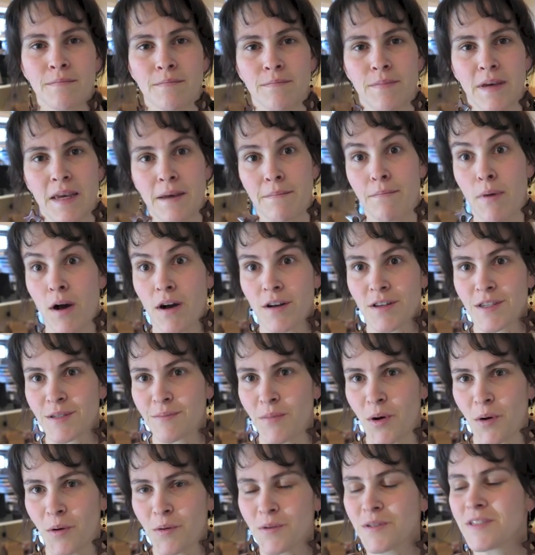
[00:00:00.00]
big box
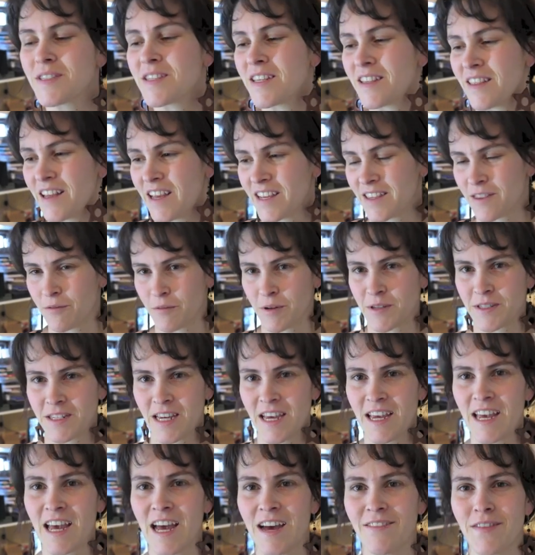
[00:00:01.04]
molds like the ones
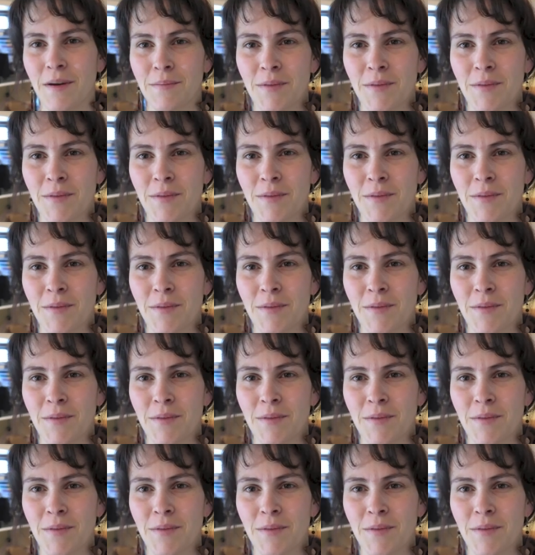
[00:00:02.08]
I have.